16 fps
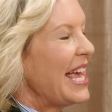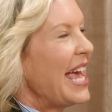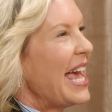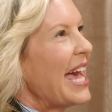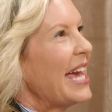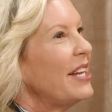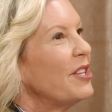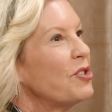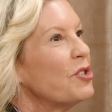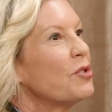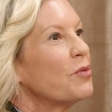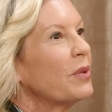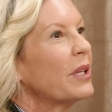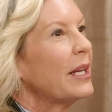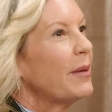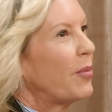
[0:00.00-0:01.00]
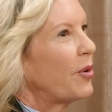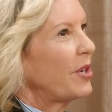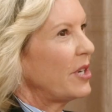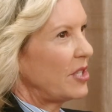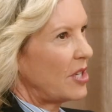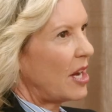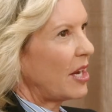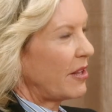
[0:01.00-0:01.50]
and it's just really important
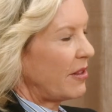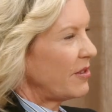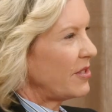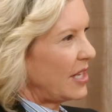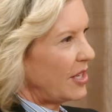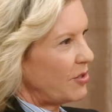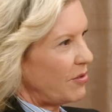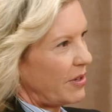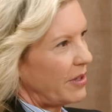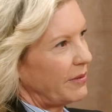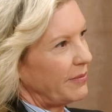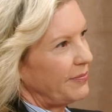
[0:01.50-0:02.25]
to talk those things through.